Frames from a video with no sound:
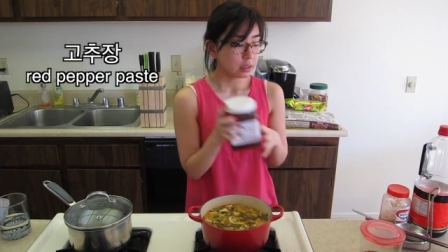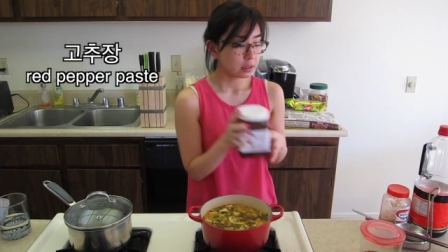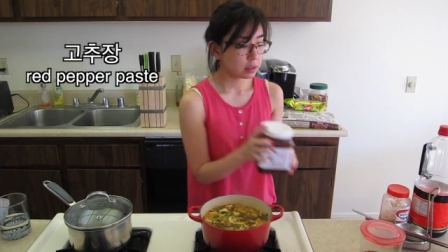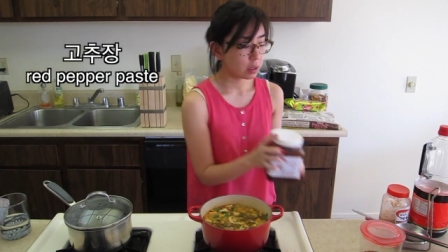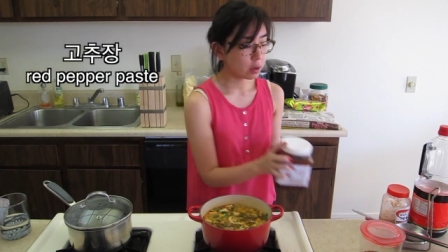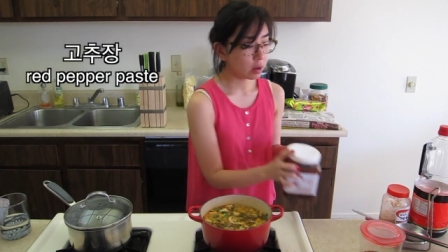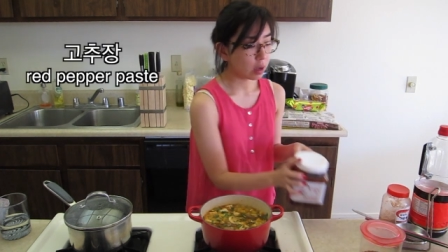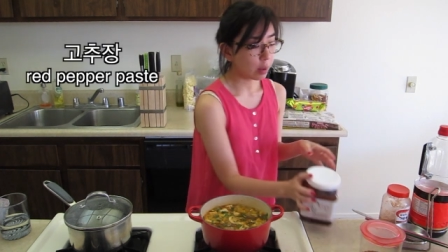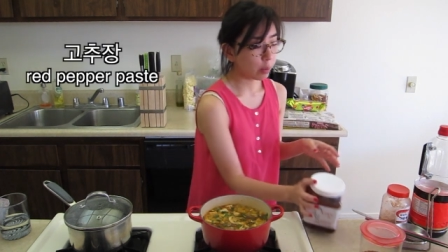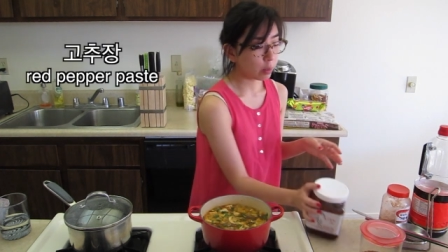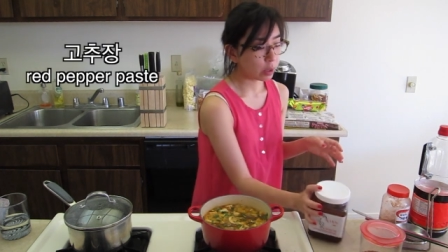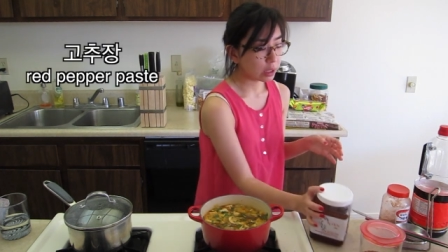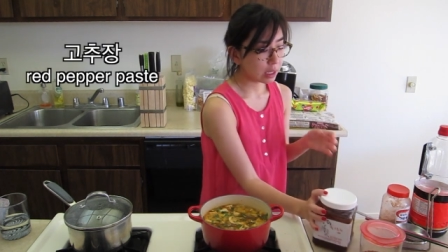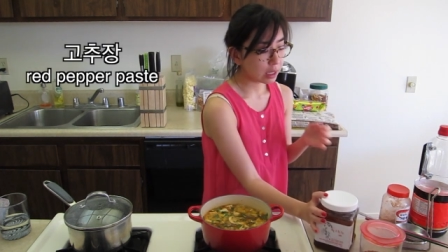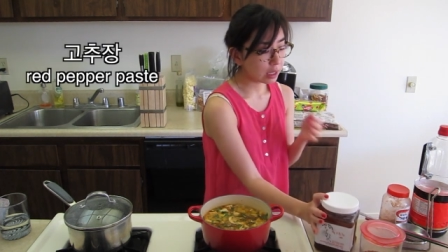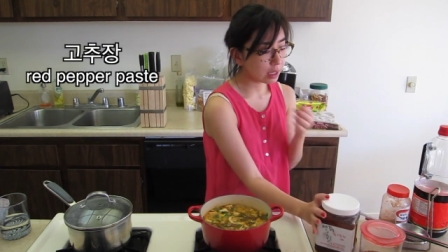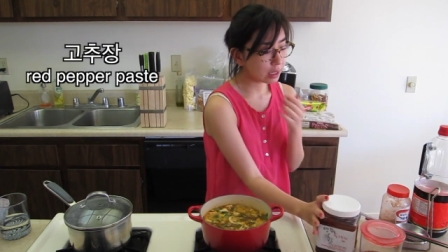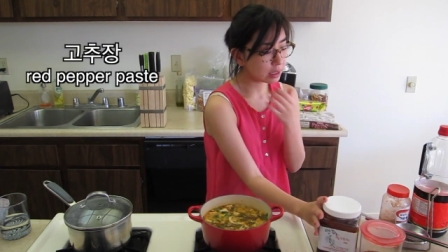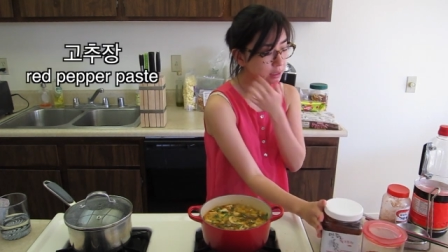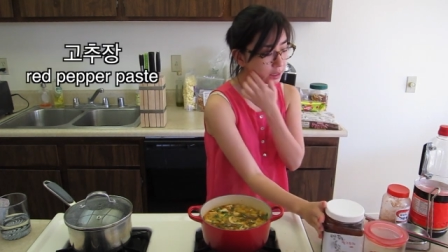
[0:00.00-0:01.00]
So I went
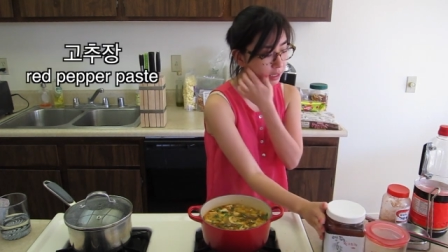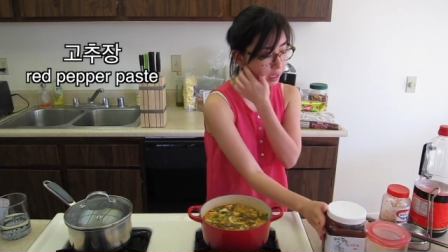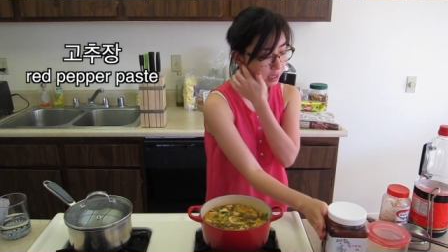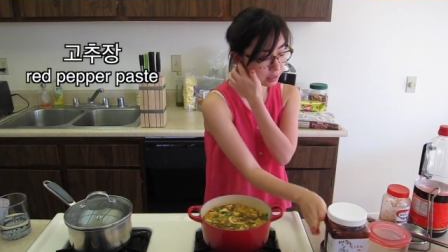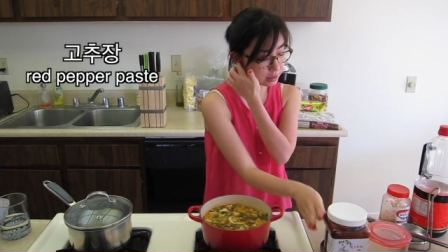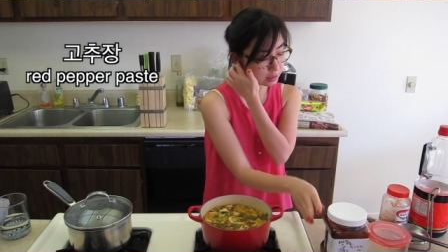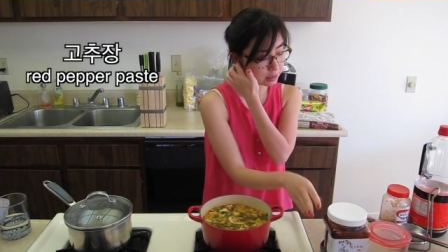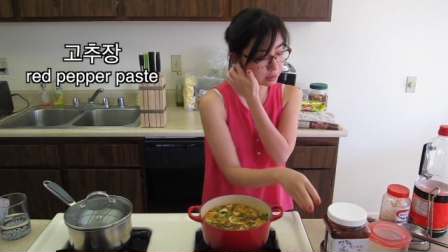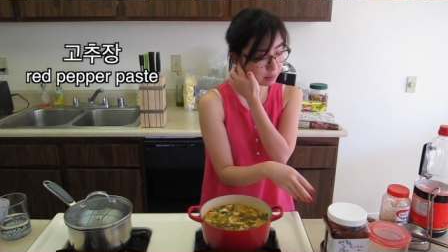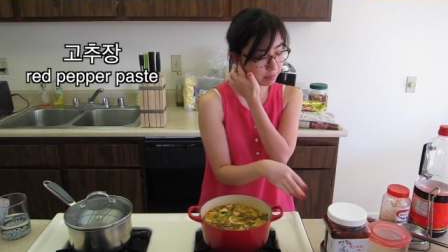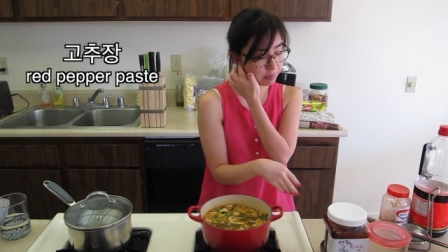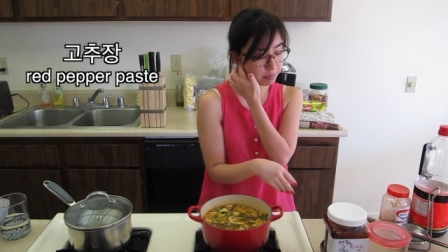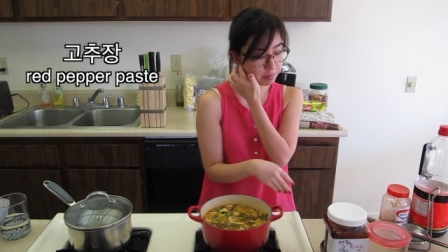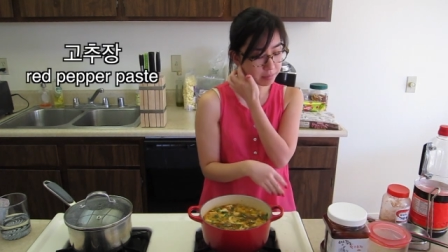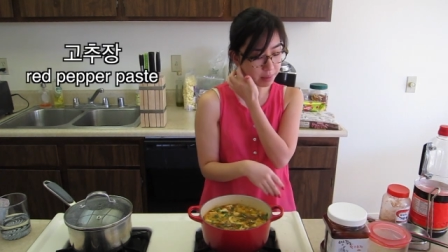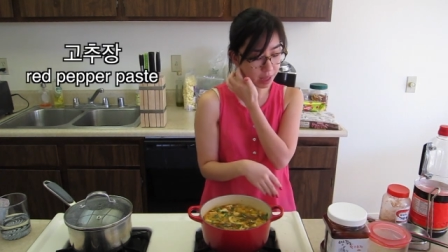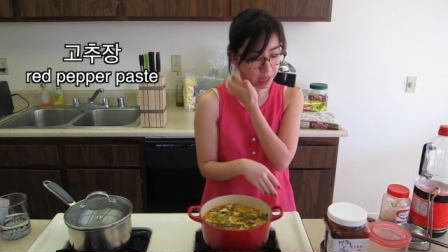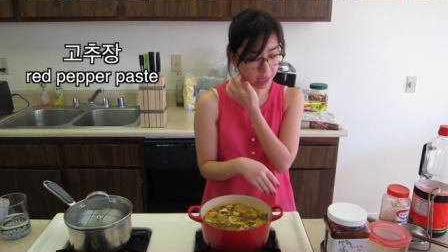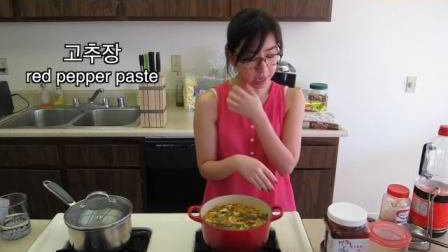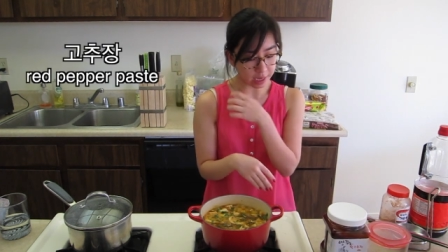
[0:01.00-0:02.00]
ahead and tested
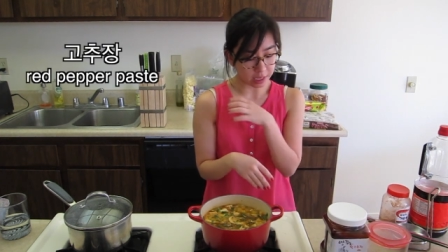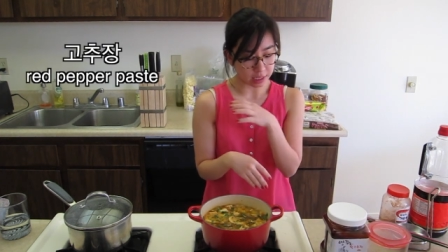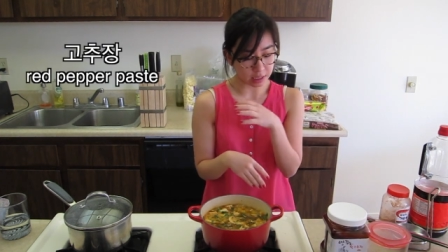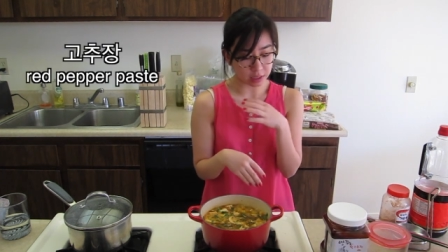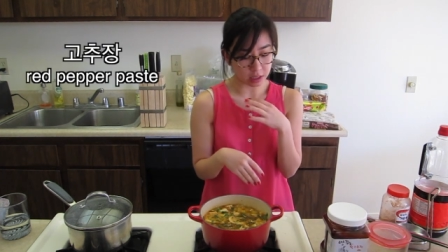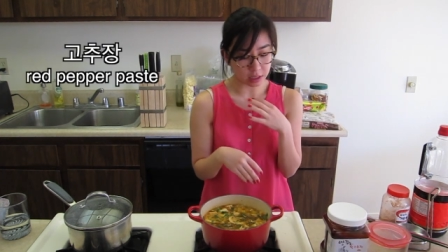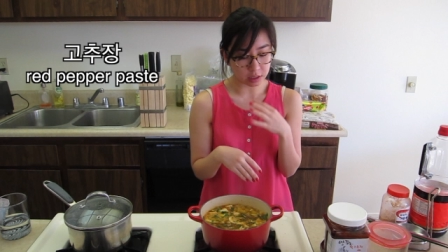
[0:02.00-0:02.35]
mine.